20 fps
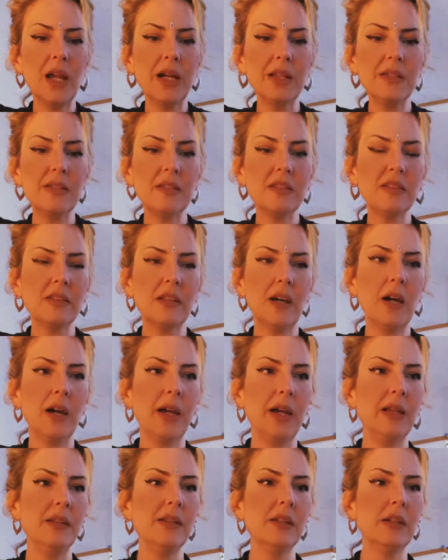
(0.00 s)
and
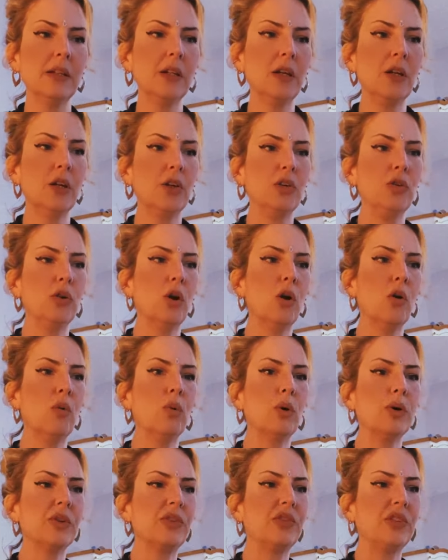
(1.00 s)
decide not
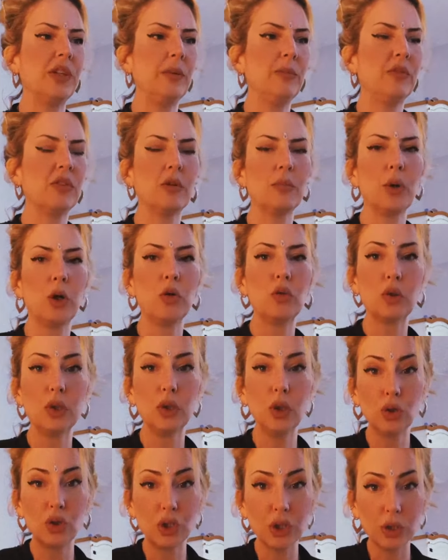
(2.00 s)
what seems the most
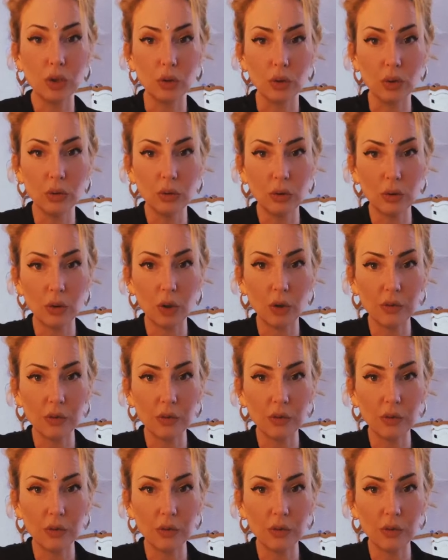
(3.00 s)
logical.